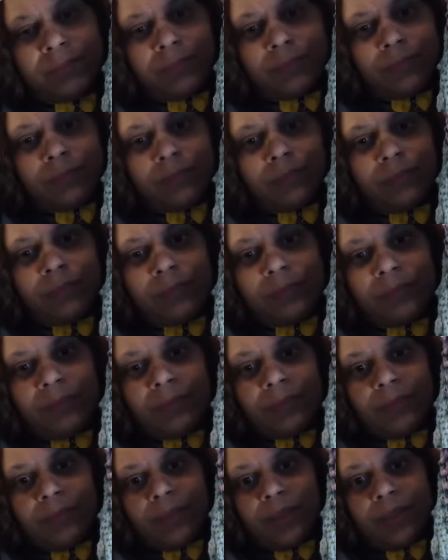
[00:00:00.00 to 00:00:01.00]

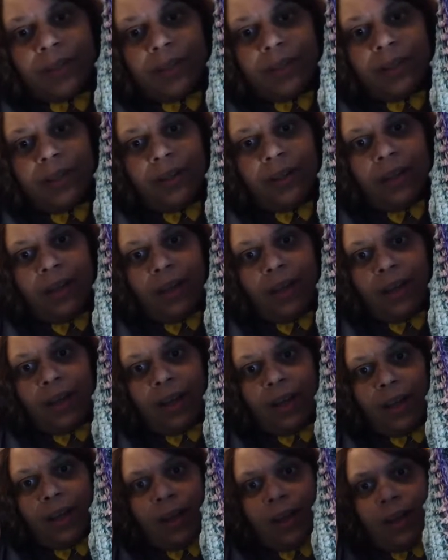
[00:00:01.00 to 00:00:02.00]
Nothing is said.